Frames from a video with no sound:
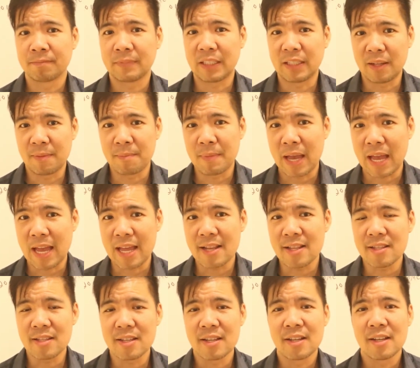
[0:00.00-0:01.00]
The
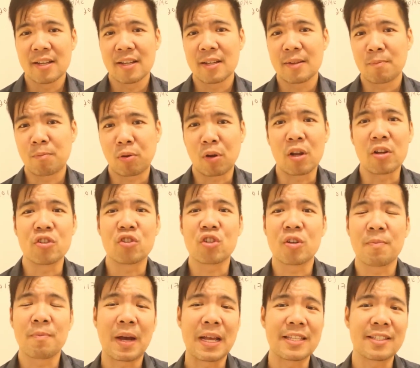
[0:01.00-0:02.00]
demand
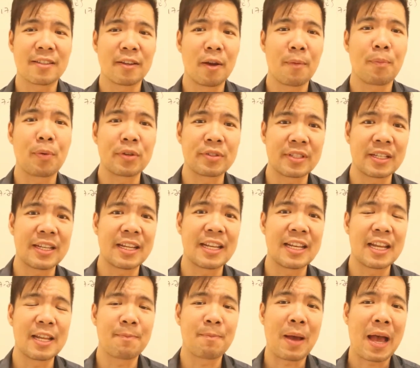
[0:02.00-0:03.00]
plunged by seven percent
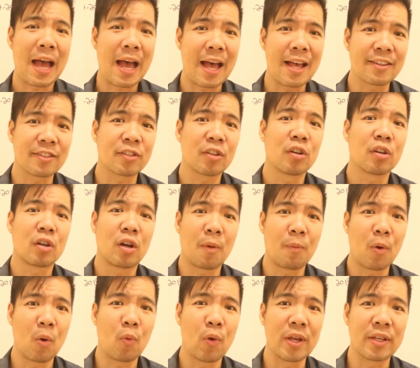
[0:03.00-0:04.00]
in the past
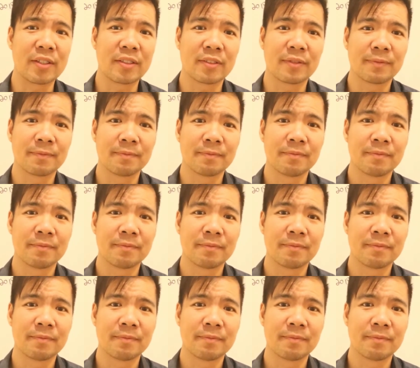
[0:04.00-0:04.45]
couple of weeks.